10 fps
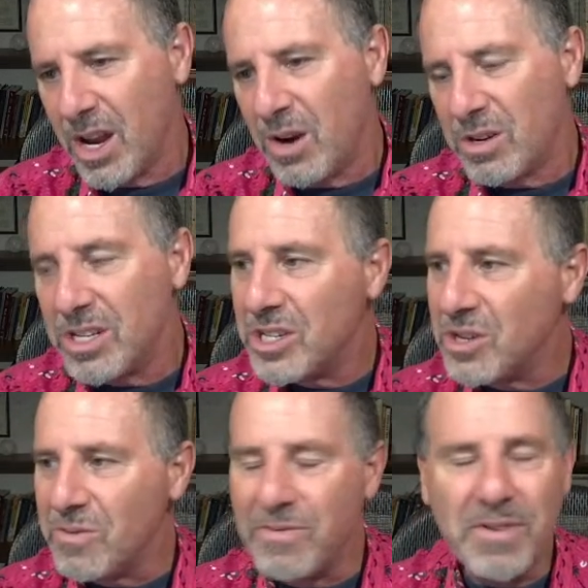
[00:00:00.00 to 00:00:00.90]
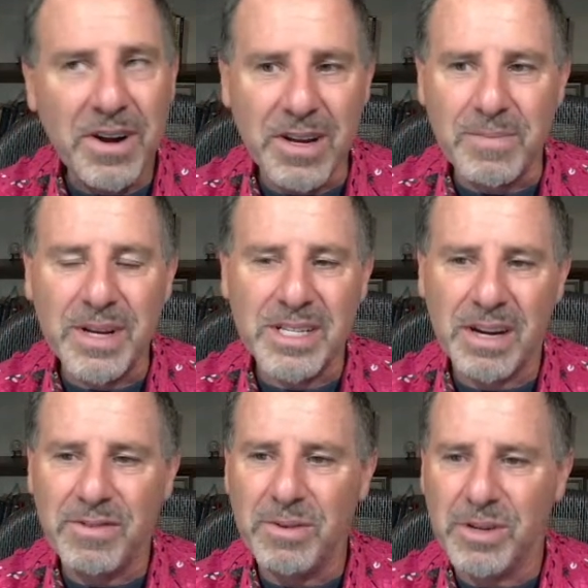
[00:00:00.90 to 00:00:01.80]
which is so funny because
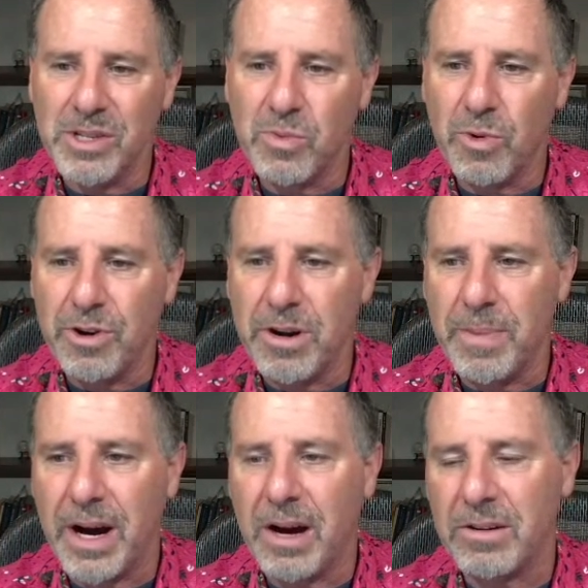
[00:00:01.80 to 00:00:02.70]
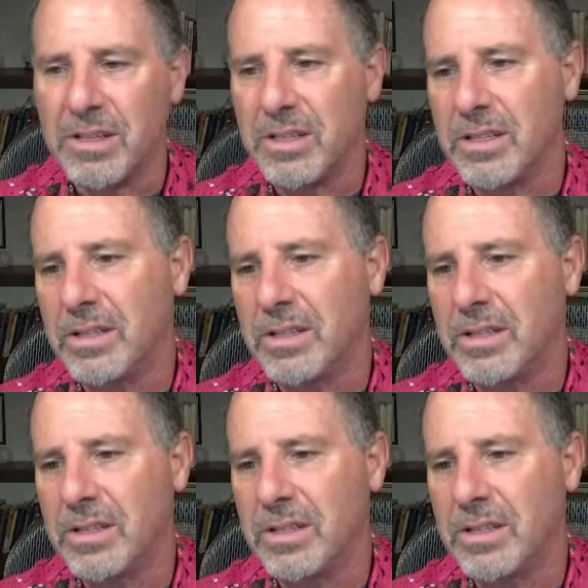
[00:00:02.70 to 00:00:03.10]
everyone's worried about